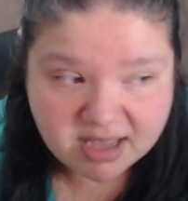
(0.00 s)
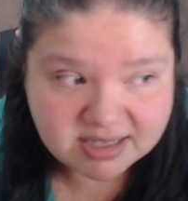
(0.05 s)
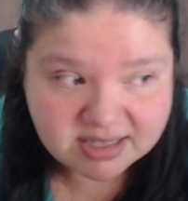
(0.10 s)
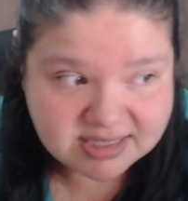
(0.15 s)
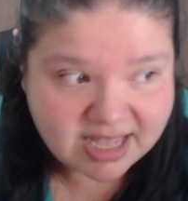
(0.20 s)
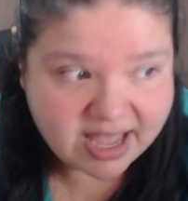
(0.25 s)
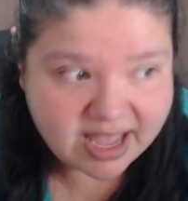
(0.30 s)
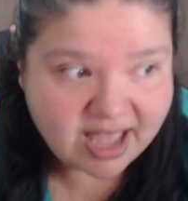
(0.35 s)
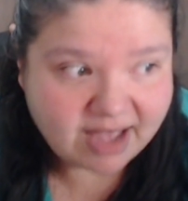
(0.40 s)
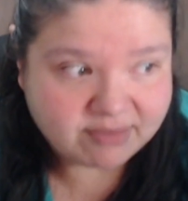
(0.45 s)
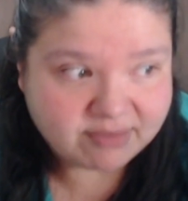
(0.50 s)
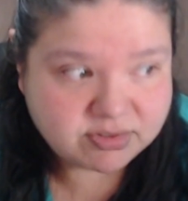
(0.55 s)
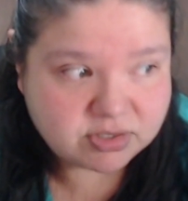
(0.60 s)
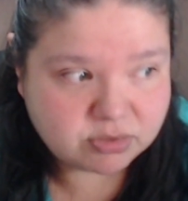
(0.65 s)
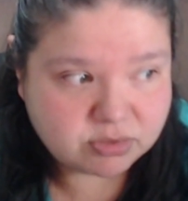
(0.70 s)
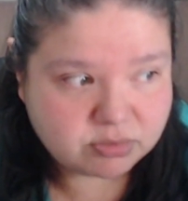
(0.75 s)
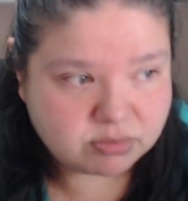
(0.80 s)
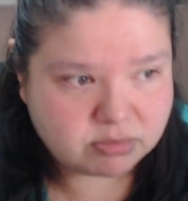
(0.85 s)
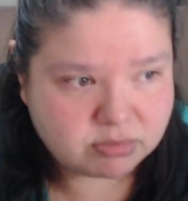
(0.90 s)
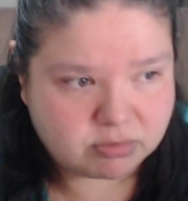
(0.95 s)
I have
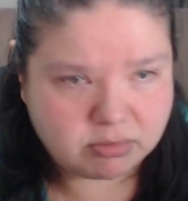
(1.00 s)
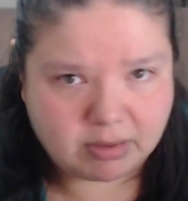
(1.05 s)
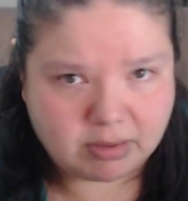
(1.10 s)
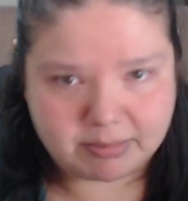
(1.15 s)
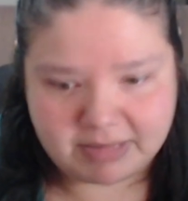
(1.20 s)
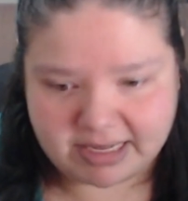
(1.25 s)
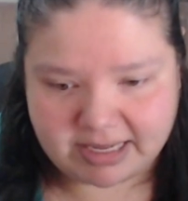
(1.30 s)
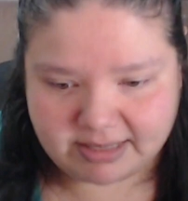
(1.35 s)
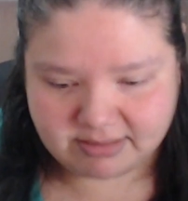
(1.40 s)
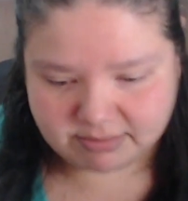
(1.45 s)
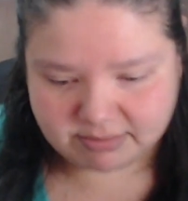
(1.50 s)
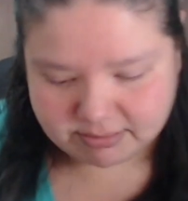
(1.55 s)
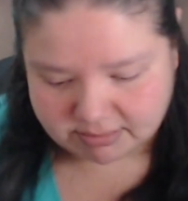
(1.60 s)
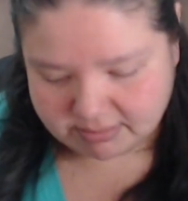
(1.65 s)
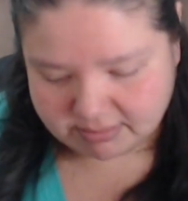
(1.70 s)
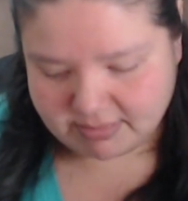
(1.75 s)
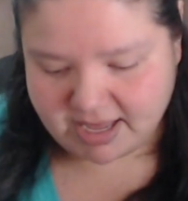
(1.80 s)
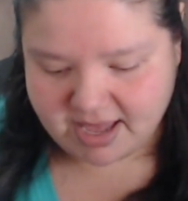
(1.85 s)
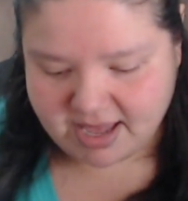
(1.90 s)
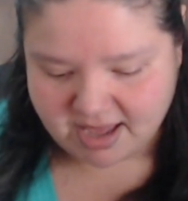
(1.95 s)
to, I'm like
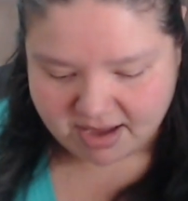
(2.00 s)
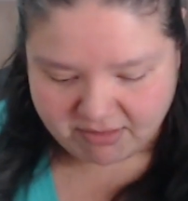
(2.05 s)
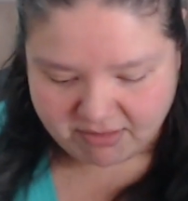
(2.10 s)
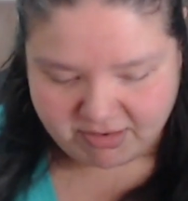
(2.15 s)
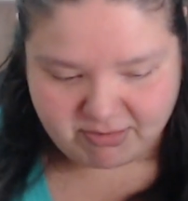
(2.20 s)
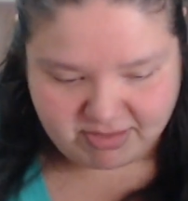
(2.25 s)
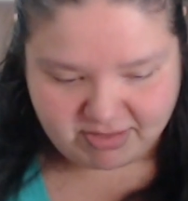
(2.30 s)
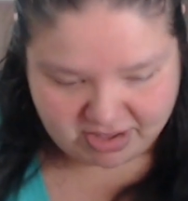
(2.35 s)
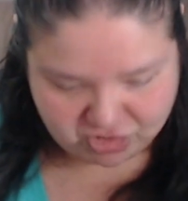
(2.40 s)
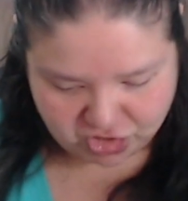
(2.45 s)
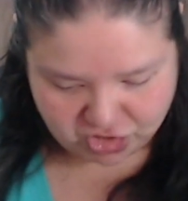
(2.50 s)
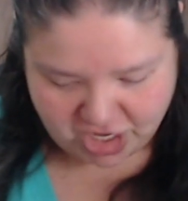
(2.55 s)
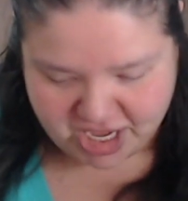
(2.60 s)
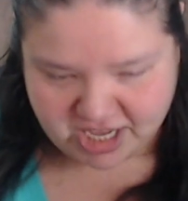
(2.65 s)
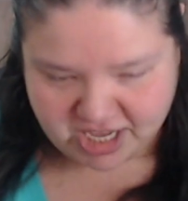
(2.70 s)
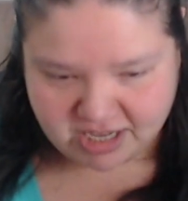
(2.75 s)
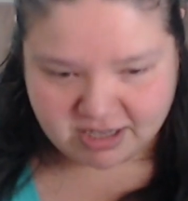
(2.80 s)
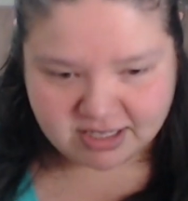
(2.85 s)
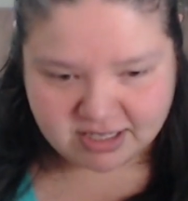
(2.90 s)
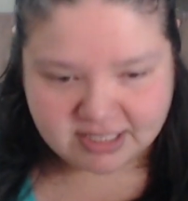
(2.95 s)
making everything
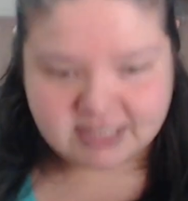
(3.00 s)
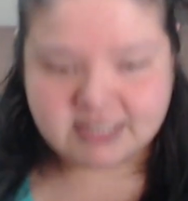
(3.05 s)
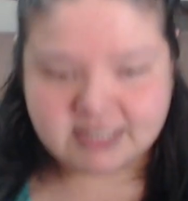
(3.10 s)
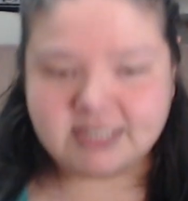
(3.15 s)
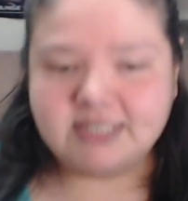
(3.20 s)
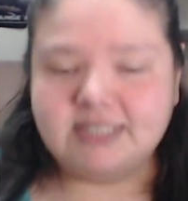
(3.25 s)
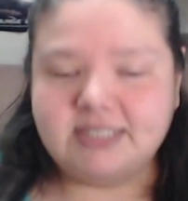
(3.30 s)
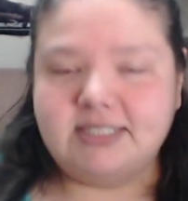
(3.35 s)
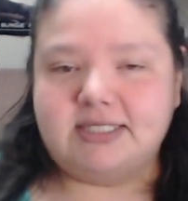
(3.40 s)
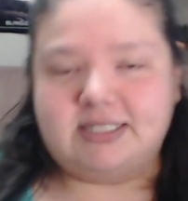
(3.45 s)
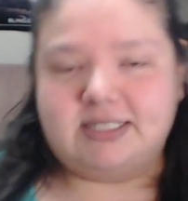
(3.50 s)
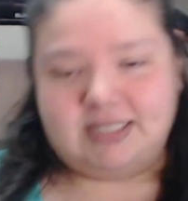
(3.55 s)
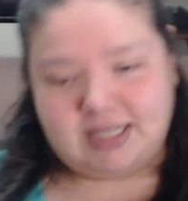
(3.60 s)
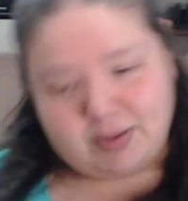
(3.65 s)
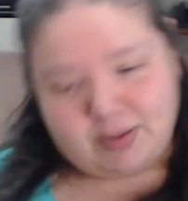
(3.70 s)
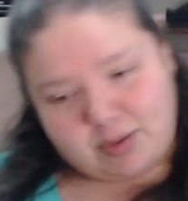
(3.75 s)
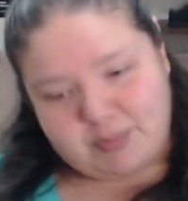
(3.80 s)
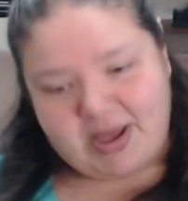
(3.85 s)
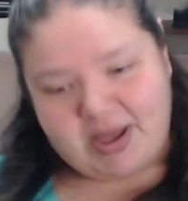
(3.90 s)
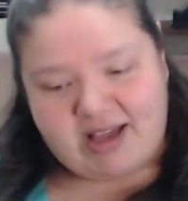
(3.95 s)
shake.
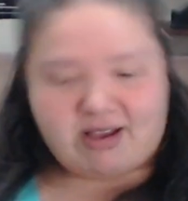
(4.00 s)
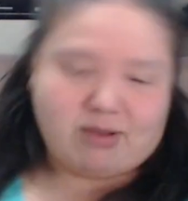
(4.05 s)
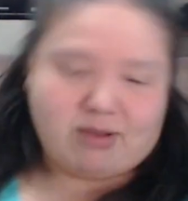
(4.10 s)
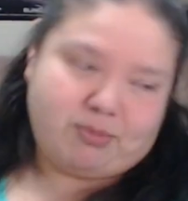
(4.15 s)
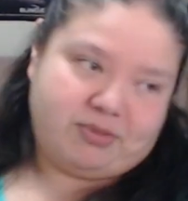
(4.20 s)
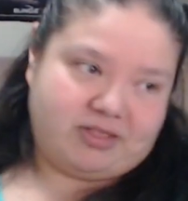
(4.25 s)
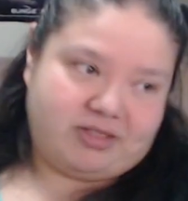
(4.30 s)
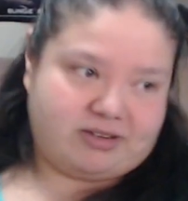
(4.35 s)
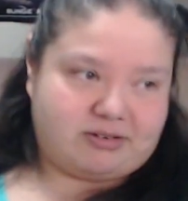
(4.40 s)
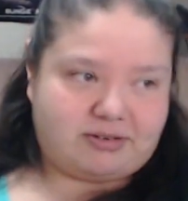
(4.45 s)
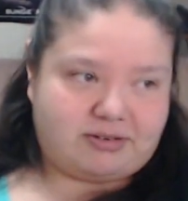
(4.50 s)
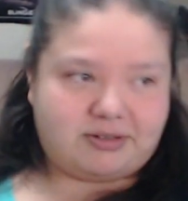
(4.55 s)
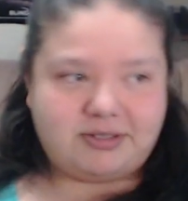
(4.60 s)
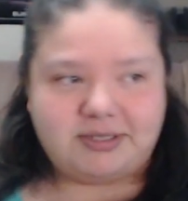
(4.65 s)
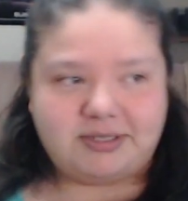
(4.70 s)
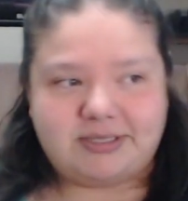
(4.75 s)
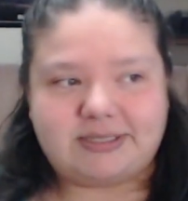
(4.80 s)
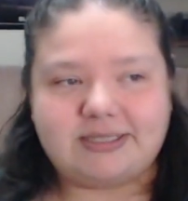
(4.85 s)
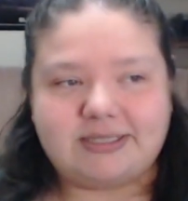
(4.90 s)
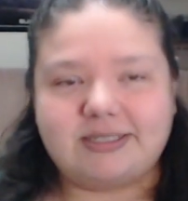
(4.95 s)
Let me back up a
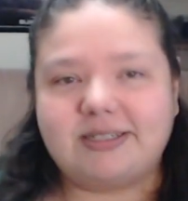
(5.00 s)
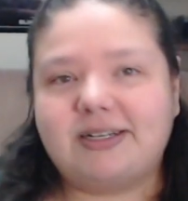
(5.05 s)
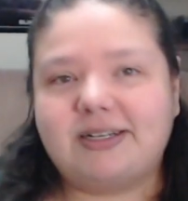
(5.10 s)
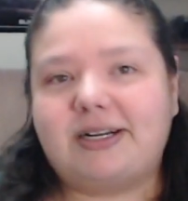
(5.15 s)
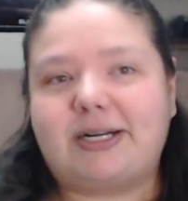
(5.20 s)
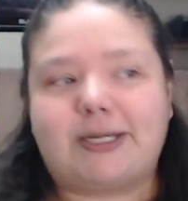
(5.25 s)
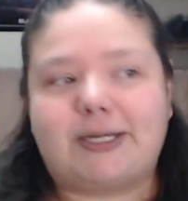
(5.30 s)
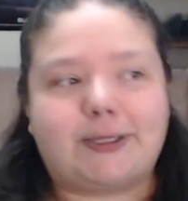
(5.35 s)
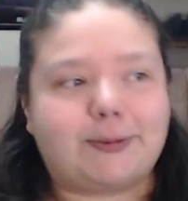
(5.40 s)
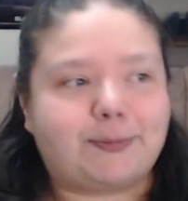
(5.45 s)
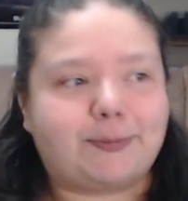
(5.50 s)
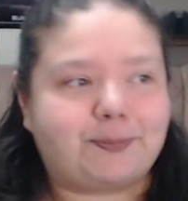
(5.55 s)
little.